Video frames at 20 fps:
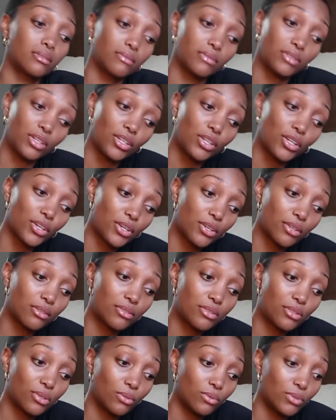The
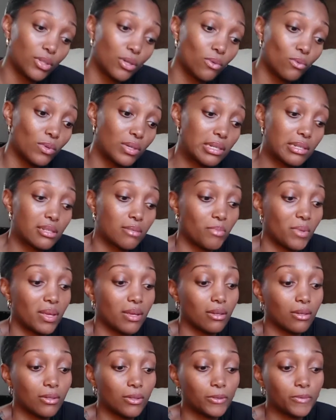girls who don't want to
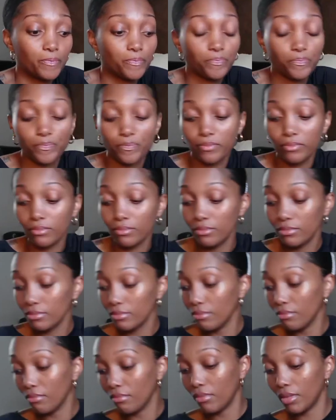smell
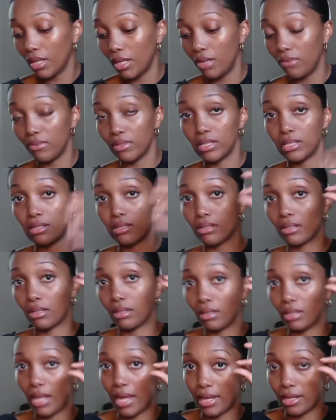even
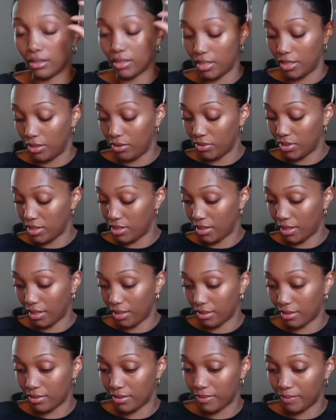slightly
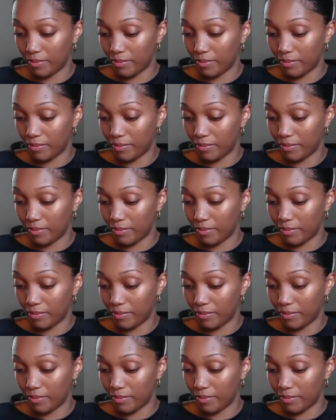unisex.